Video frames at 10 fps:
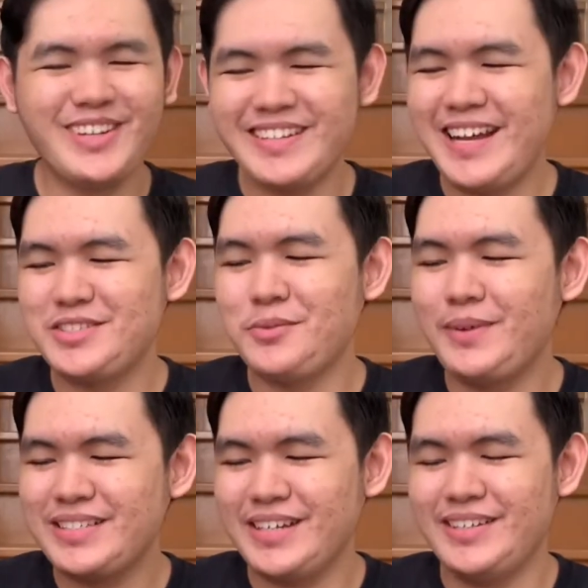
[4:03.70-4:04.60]
guys, super
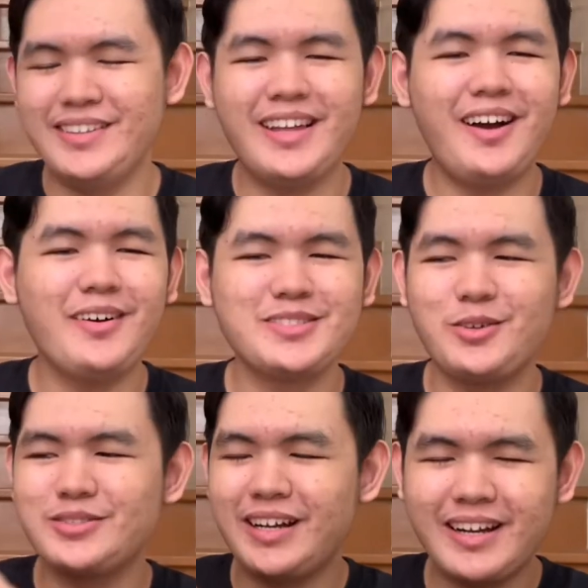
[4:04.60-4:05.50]
excited na
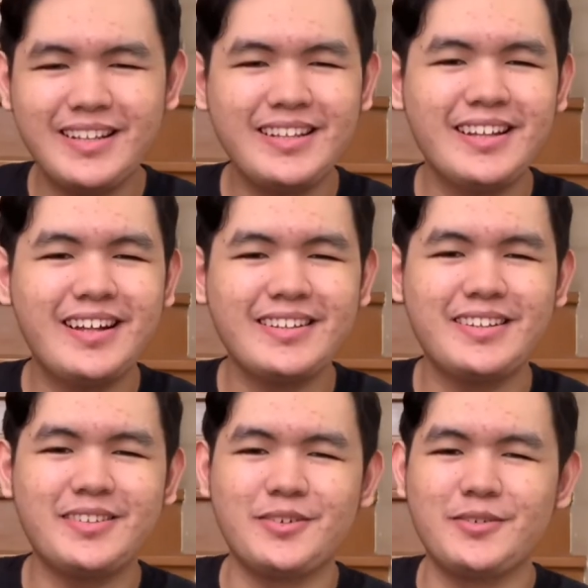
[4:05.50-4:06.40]
ako. So tanggalin na natin to.